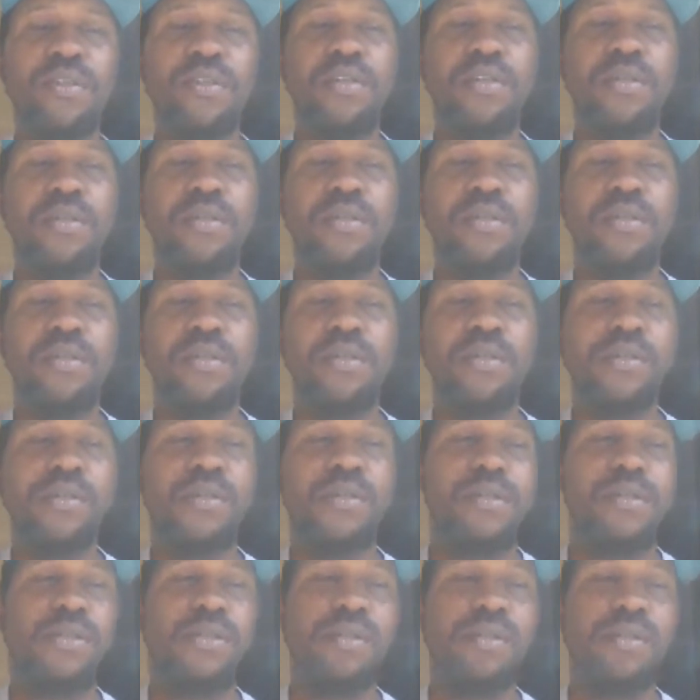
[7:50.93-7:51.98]

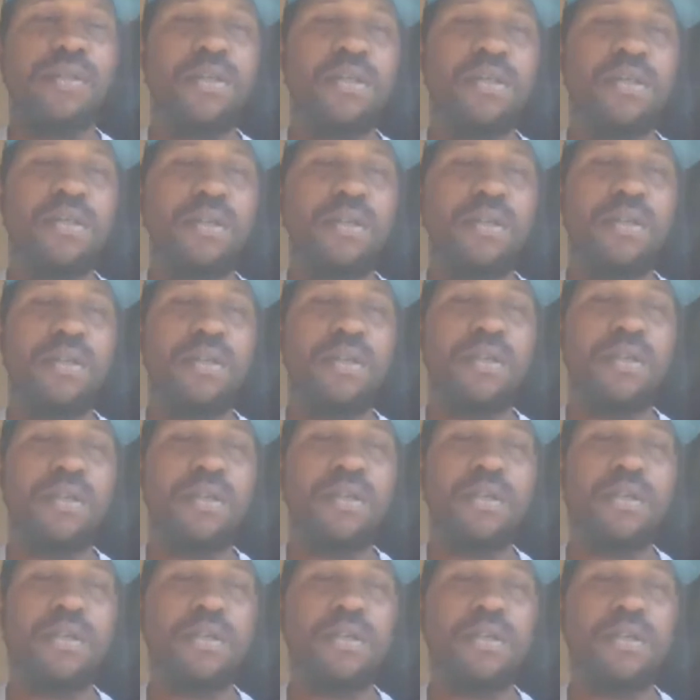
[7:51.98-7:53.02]

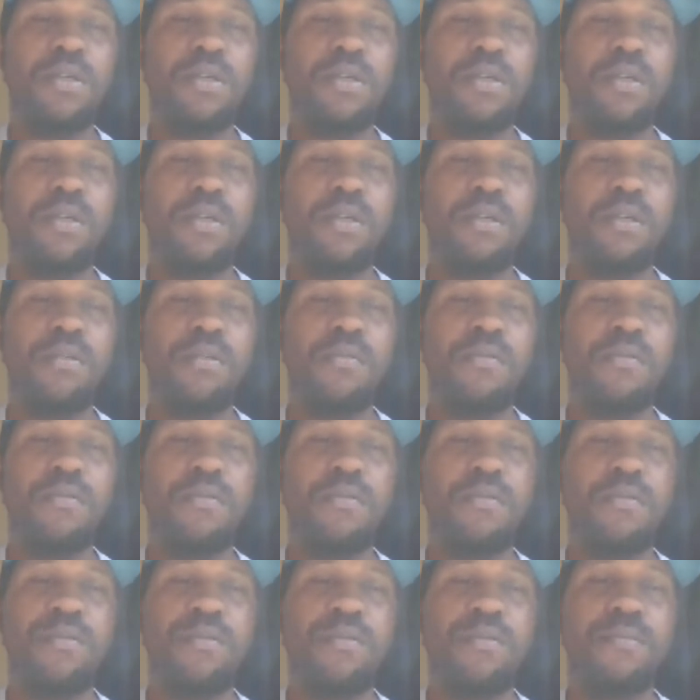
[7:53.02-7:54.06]

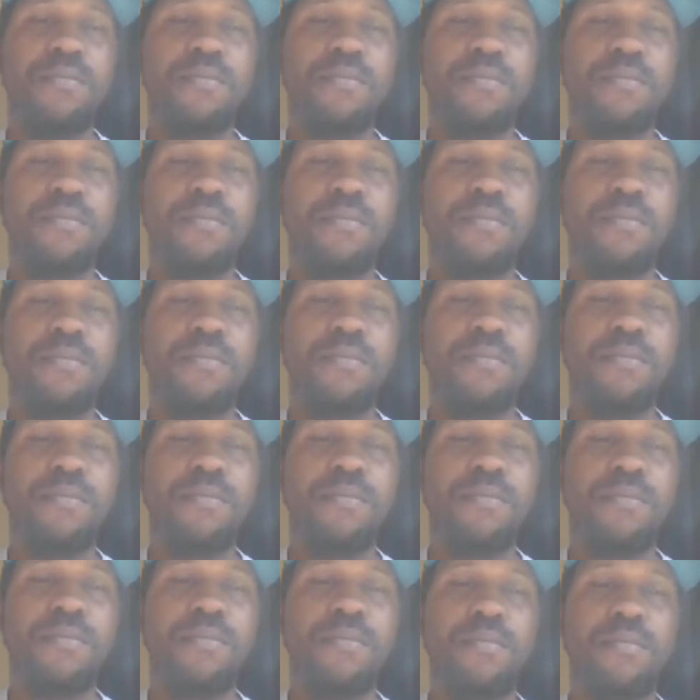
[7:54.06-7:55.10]

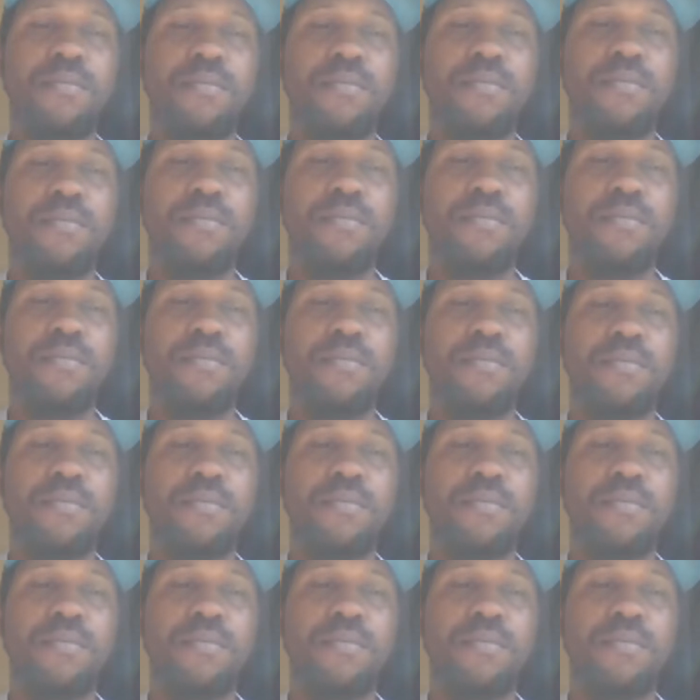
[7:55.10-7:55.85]
Nothing is said.